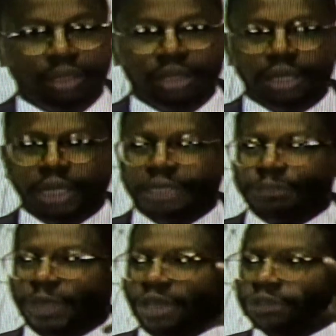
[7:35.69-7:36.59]
they
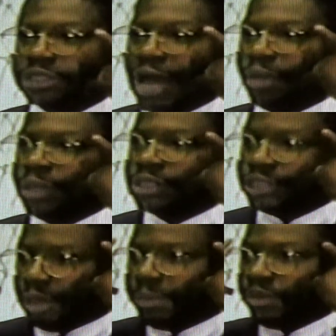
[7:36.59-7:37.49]
speak of Solomon's
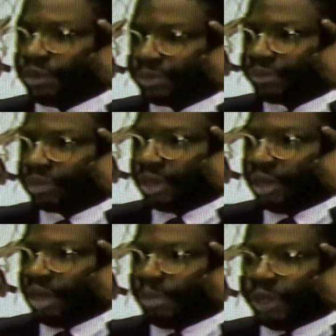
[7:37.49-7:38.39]
temple,
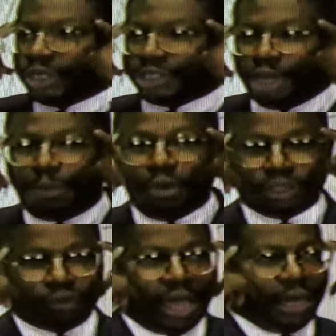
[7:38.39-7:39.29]
but the temple was
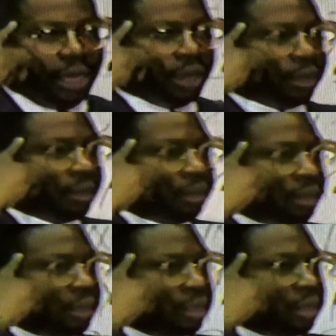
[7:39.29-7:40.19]
right here.
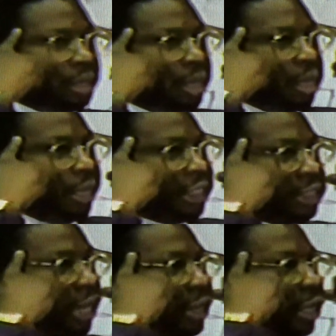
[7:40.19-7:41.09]
They say
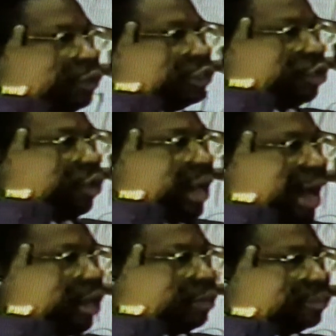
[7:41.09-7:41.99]
that there was 2
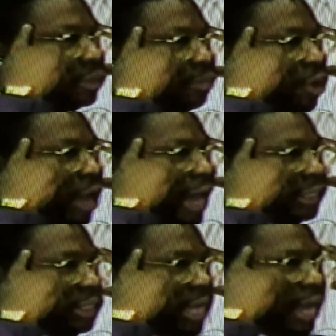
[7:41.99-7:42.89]
columns,
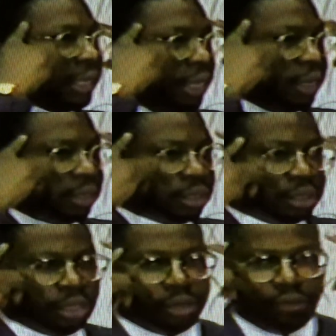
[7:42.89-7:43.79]
Boaz and Yakin,
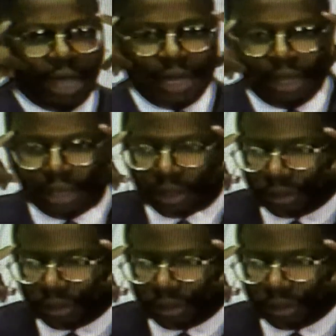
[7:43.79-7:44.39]
right here.